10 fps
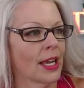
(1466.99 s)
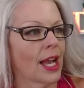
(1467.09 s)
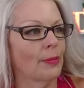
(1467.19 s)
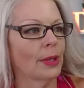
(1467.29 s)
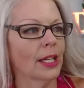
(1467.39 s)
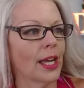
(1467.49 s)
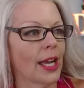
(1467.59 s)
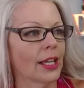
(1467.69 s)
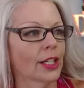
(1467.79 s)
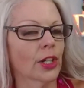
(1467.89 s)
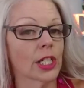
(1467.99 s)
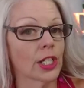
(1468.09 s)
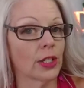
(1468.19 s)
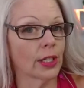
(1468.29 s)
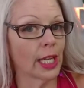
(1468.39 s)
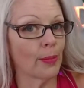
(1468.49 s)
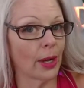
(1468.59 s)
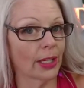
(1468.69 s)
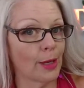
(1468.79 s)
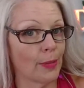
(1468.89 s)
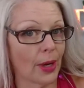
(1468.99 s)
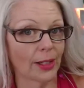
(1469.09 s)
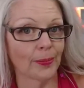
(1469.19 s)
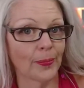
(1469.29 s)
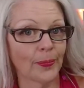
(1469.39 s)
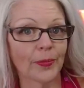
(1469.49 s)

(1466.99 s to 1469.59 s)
I'm going to encourage you to keep on.